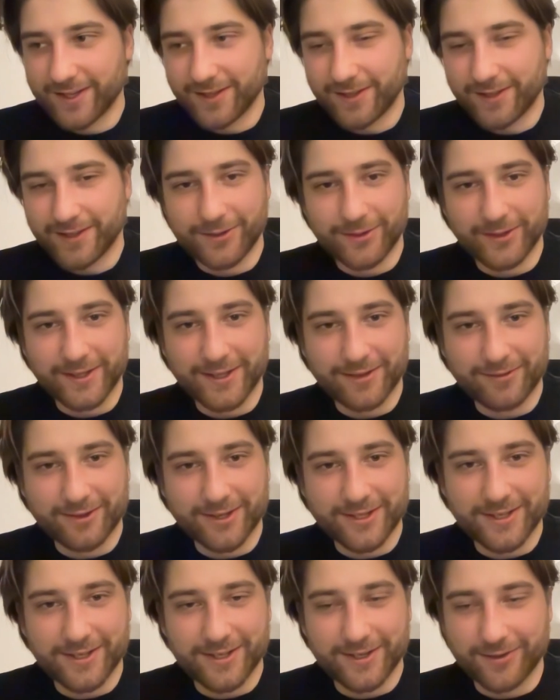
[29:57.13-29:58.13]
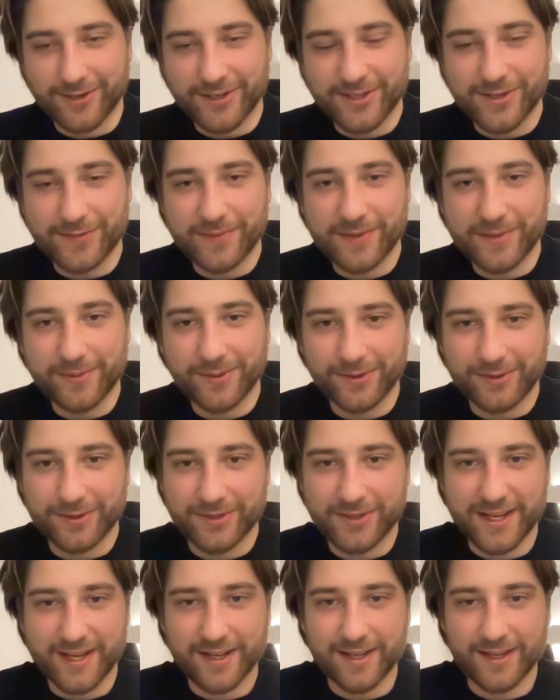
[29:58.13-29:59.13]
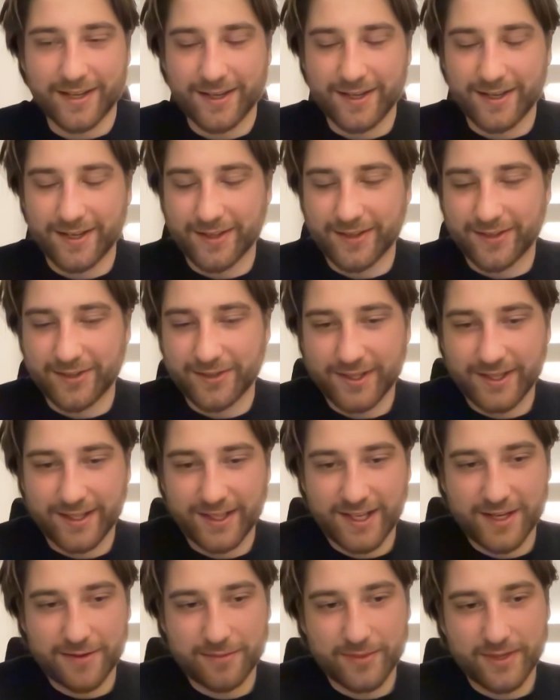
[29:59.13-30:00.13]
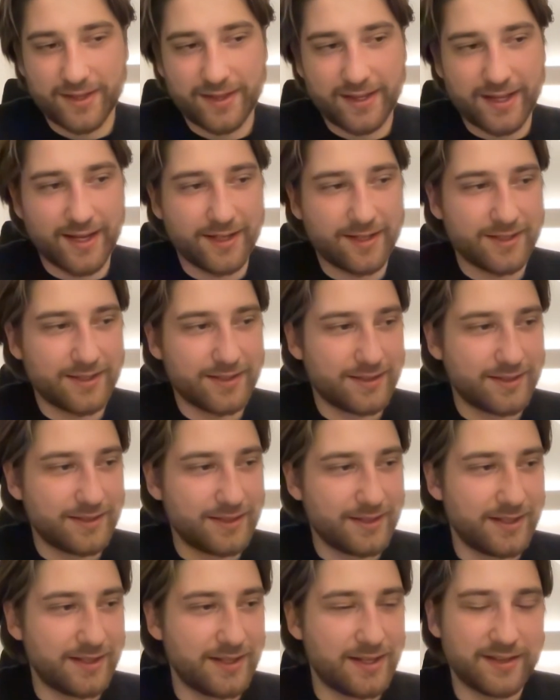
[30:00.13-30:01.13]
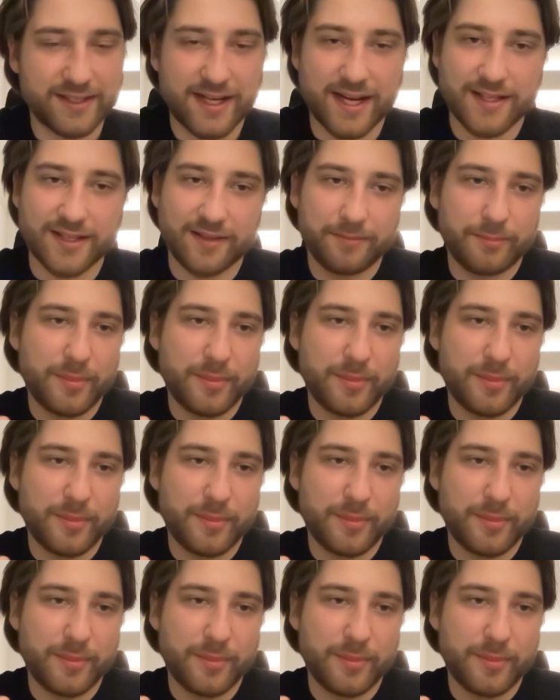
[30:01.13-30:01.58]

only richer people could enter the game, but like it kind of